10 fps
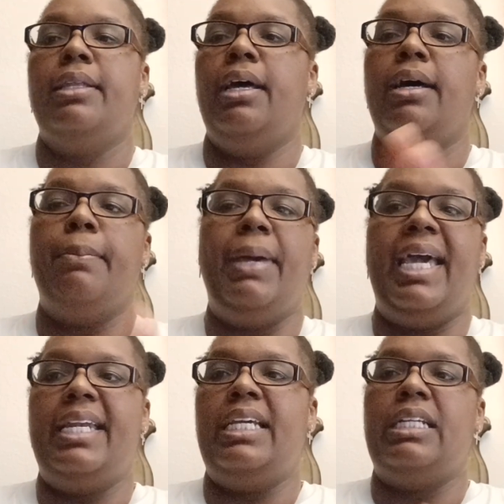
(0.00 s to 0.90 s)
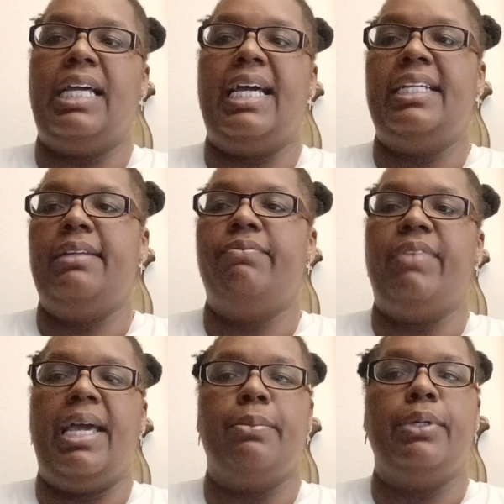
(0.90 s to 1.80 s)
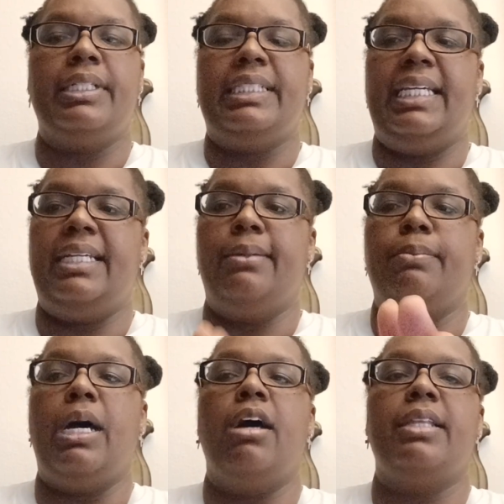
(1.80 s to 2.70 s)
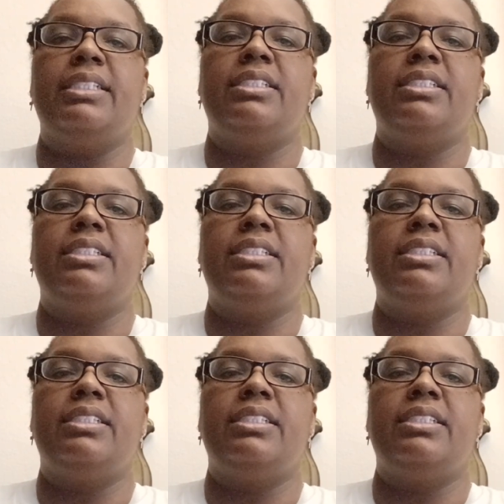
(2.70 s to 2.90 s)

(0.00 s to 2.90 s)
batting, lining, fabric, denim, all that